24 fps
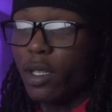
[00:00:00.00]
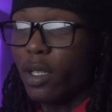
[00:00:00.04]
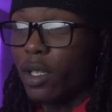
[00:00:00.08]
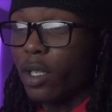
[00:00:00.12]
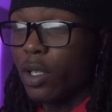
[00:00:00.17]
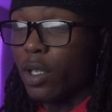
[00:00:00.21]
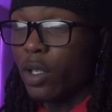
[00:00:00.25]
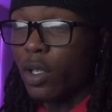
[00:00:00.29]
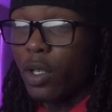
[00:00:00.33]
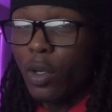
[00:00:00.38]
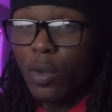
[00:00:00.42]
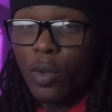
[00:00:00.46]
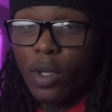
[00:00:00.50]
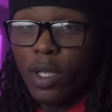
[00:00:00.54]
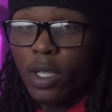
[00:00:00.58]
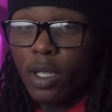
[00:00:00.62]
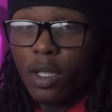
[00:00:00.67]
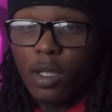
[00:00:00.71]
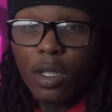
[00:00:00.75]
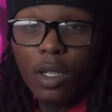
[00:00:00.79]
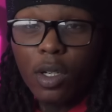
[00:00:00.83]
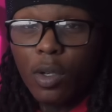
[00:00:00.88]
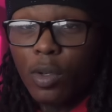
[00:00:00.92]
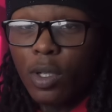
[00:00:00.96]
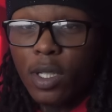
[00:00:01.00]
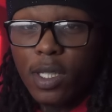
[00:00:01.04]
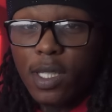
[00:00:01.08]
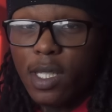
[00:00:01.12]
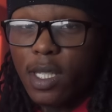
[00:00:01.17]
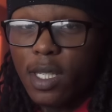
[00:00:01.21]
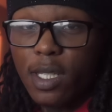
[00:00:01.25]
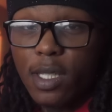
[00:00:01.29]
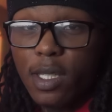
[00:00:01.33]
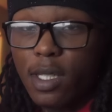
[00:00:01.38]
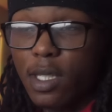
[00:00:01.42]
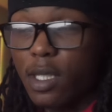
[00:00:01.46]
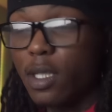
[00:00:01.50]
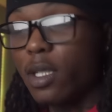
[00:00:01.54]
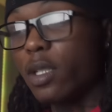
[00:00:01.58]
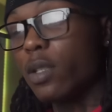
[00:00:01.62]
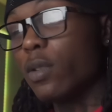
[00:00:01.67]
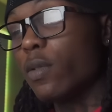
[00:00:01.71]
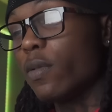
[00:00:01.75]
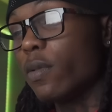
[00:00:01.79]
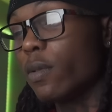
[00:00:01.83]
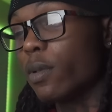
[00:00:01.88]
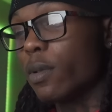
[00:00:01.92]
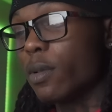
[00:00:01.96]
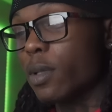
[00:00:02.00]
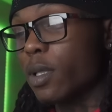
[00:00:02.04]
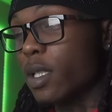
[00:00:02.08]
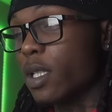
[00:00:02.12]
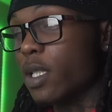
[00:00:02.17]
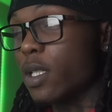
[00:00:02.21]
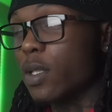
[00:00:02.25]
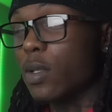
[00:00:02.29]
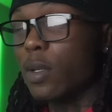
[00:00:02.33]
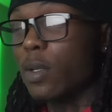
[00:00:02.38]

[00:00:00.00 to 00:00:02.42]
no consistency. You feel what I'm saying?